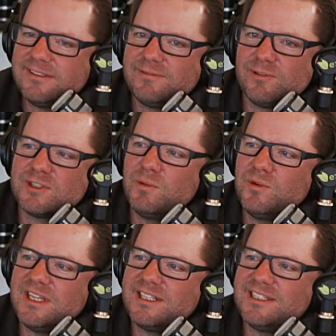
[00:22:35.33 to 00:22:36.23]

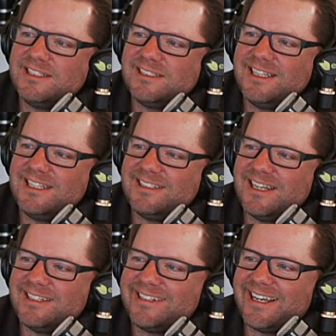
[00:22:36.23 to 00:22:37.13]
smoothies these
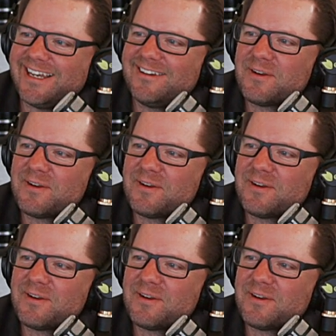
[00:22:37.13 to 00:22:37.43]
days? Yeah. Oh,